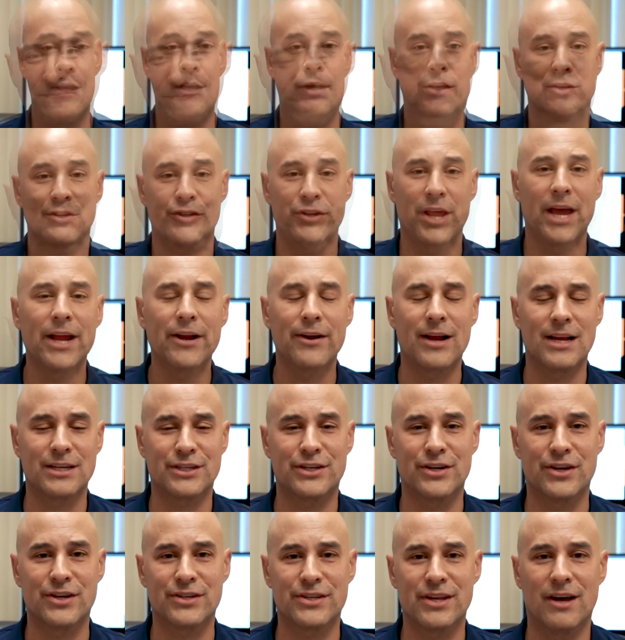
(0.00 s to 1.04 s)
So now you're
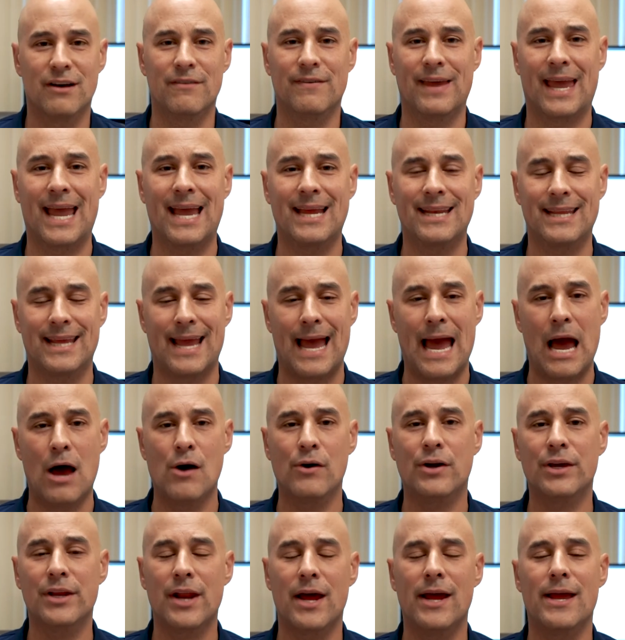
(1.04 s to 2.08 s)
asking yourself, Andy,
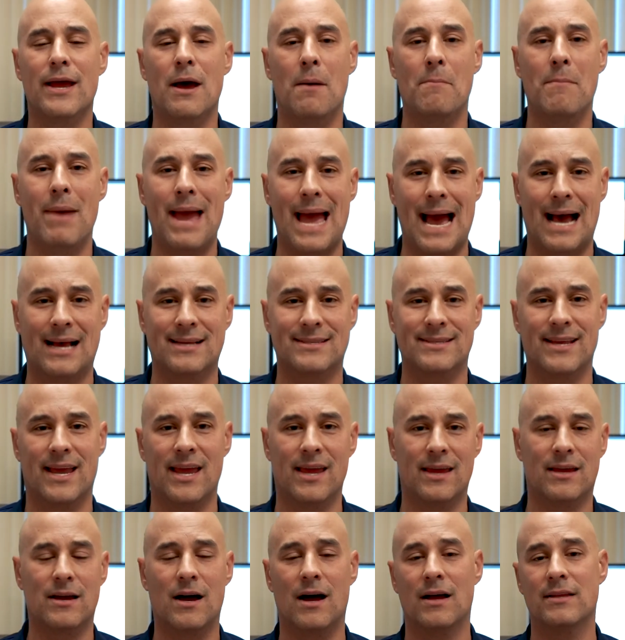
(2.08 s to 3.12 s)
how can I amass
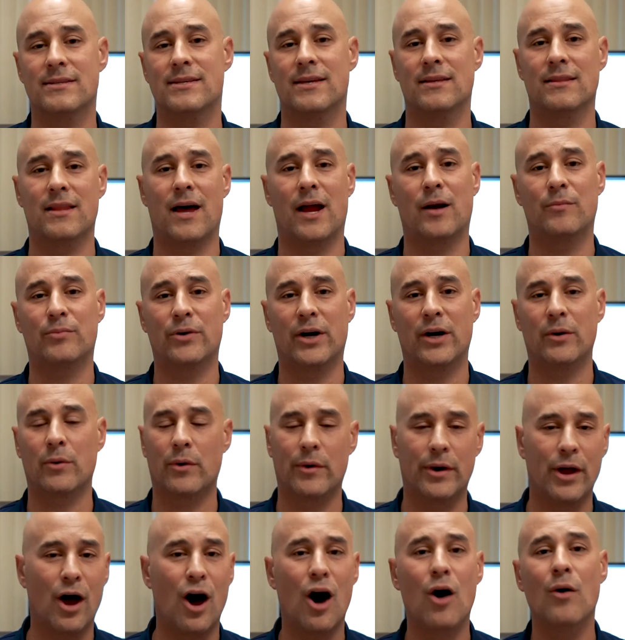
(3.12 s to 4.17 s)
a content library
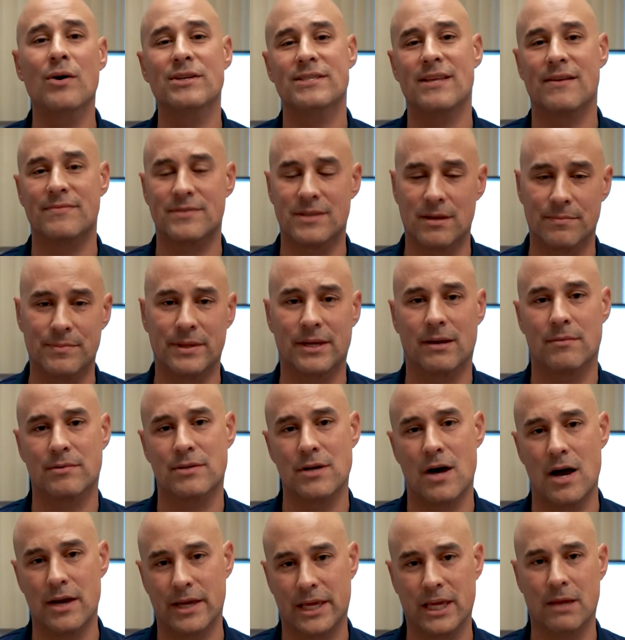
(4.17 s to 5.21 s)
where I always have something I'm
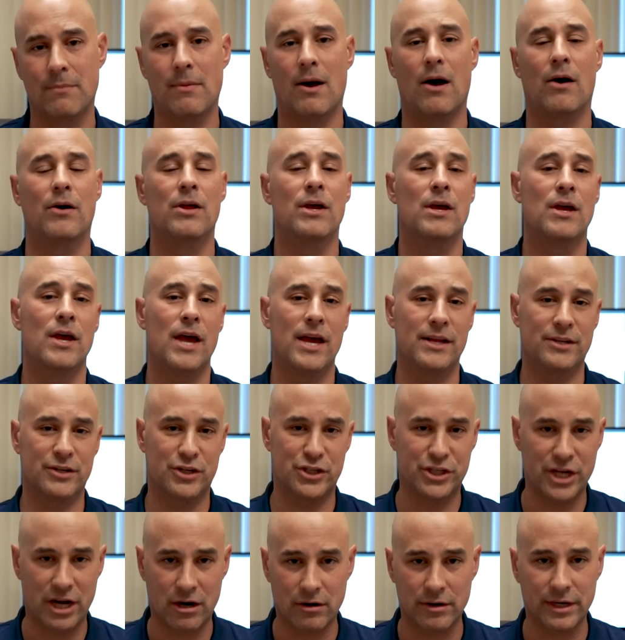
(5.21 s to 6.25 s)
talking about and
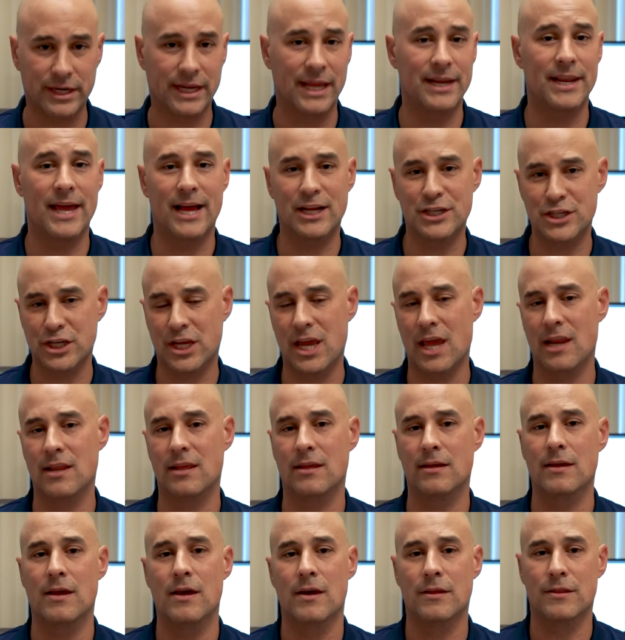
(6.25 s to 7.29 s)
sharing and
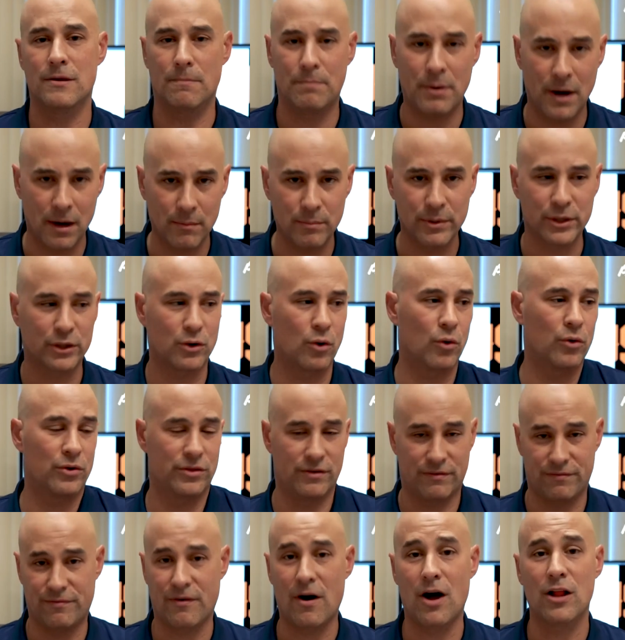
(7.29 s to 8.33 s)
educating the public or
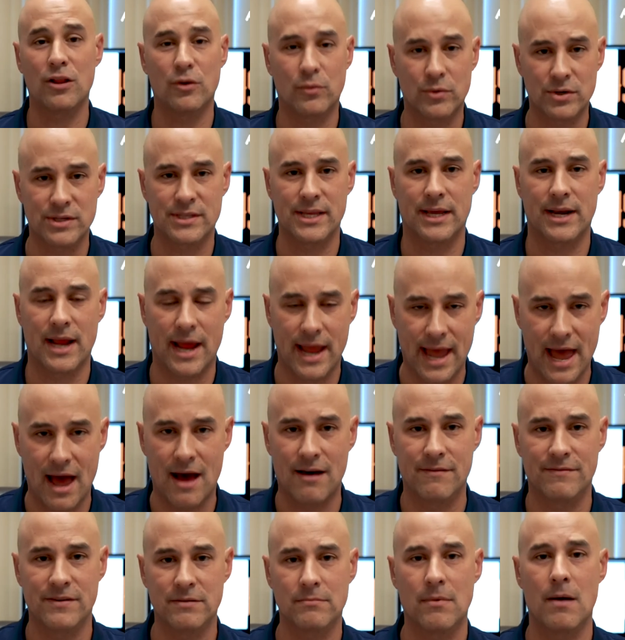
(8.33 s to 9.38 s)
the followers that I
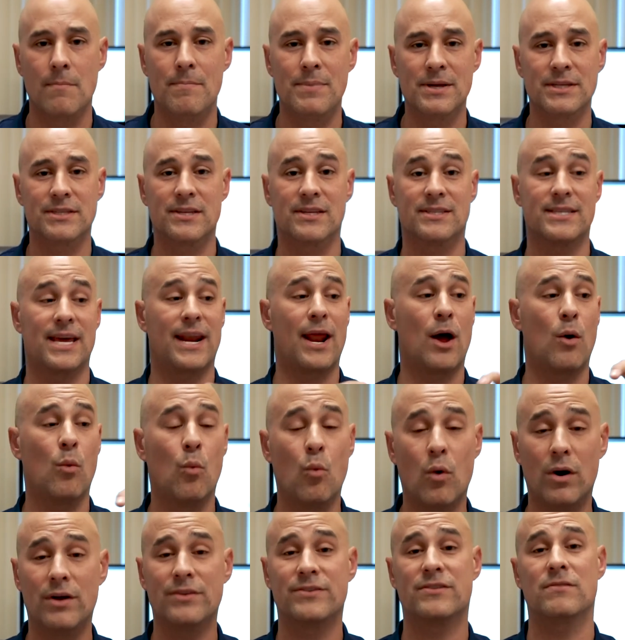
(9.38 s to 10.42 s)
have in my business that I
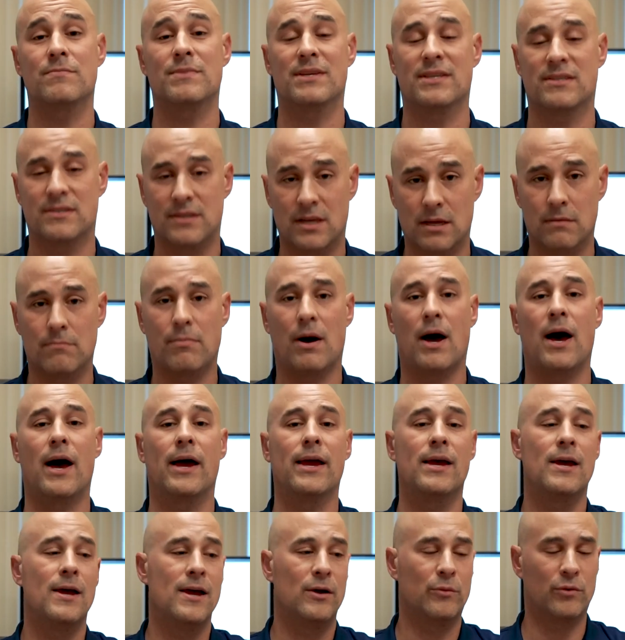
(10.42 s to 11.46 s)
want to be seen
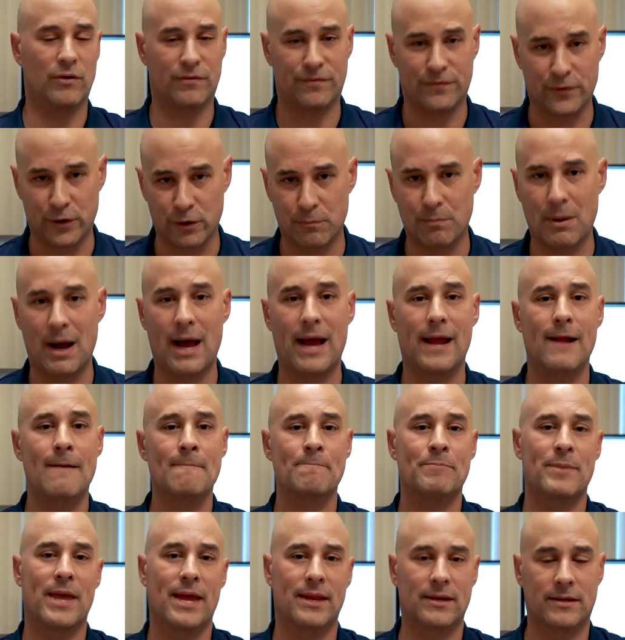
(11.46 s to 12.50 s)
by, referred by,
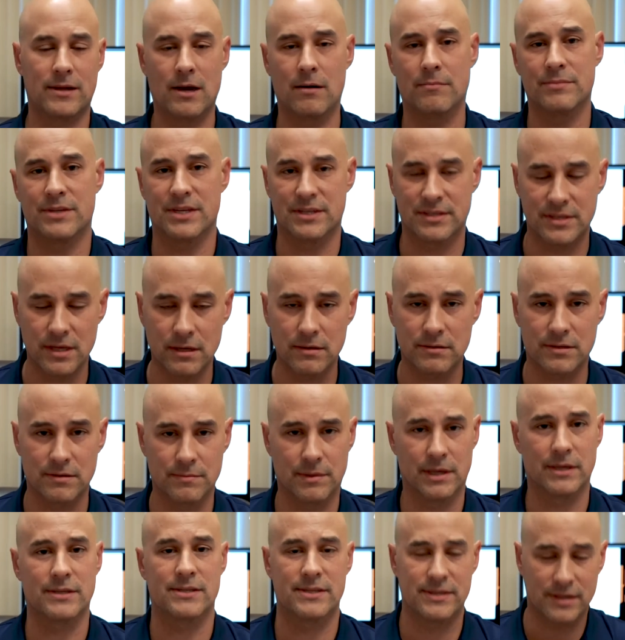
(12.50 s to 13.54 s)
and come to see
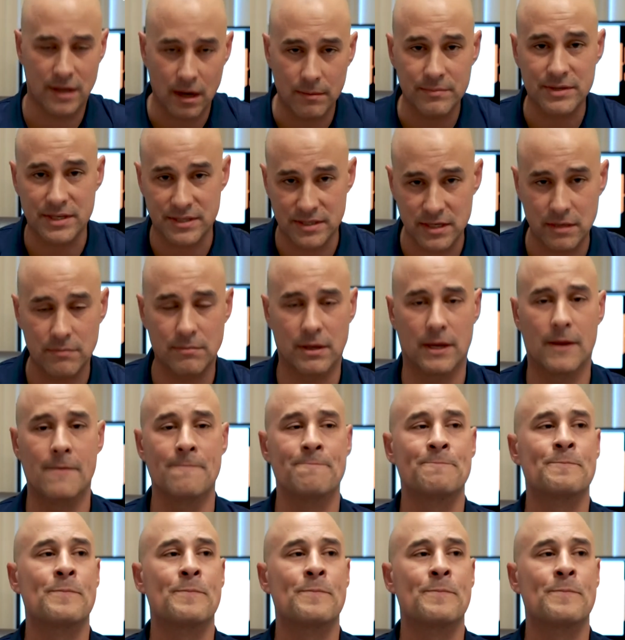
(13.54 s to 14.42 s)
me?